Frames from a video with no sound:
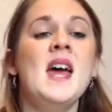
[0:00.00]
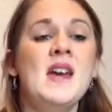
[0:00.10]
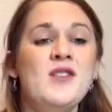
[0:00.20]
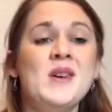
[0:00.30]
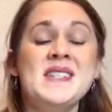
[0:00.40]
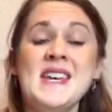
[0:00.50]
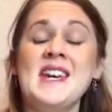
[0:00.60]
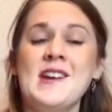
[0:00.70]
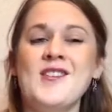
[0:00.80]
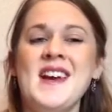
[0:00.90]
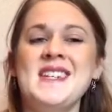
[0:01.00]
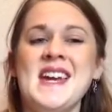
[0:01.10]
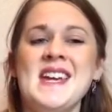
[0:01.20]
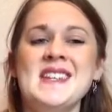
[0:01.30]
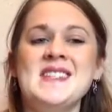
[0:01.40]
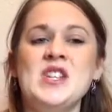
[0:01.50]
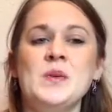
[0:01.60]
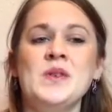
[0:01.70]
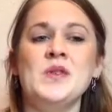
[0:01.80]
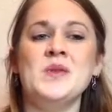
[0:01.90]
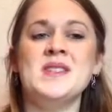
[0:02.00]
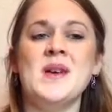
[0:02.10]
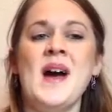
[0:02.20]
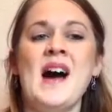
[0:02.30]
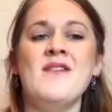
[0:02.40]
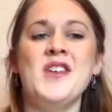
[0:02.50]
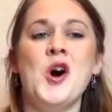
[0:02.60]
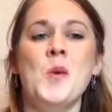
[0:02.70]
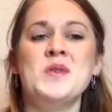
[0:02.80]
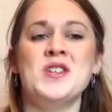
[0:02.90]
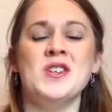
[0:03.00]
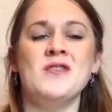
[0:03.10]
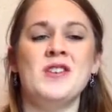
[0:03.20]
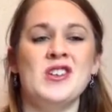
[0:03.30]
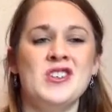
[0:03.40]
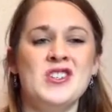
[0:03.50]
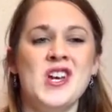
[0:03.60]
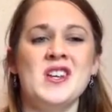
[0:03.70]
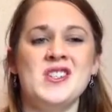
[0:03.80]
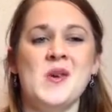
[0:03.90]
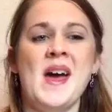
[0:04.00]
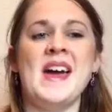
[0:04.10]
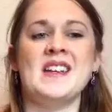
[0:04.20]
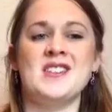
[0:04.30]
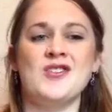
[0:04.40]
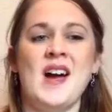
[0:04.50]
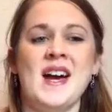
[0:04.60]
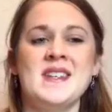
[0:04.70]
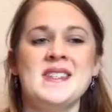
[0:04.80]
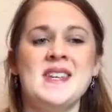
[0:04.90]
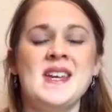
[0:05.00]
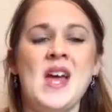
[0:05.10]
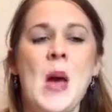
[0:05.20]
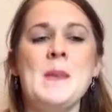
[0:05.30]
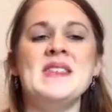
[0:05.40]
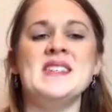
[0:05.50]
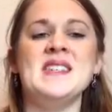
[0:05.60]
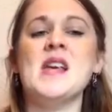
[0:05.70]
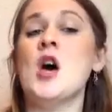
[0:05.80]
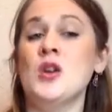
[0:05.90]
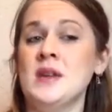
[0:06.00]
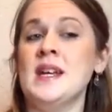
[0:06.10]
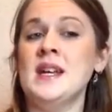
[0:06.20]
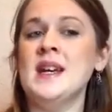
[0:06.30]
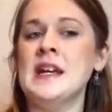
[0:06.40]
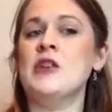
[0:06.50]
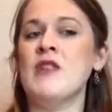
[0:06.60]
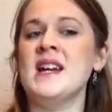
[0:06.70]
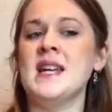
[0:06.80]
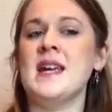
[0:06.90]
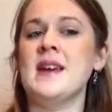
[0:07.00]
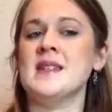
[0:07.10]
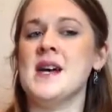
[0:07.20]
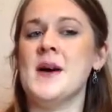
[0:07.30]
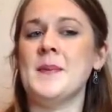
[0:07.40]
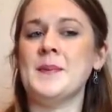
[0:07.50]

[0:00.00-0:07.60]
If you are taking grade 8, you will also have the option of concerto extracts, but this is only in grade 8 guitar.